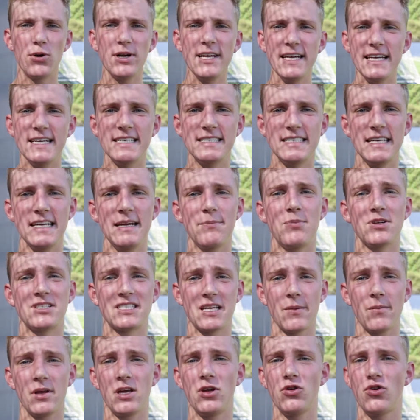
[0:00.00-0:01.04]
Pretty easy, but
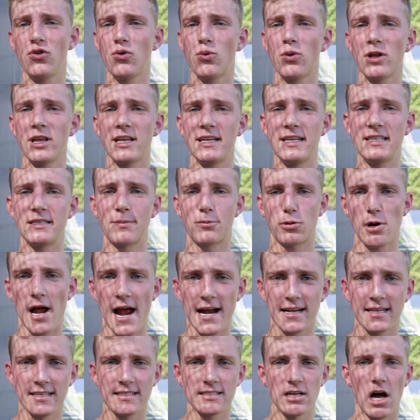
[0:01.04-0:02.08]
something you do really need to
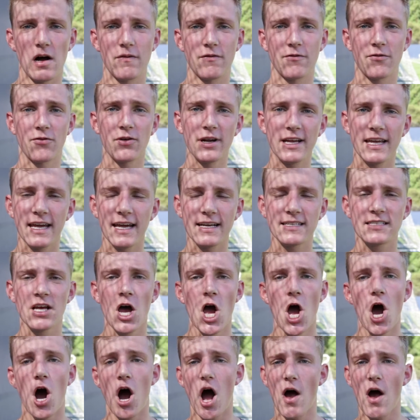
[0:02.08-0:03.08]
practice off of free kicks.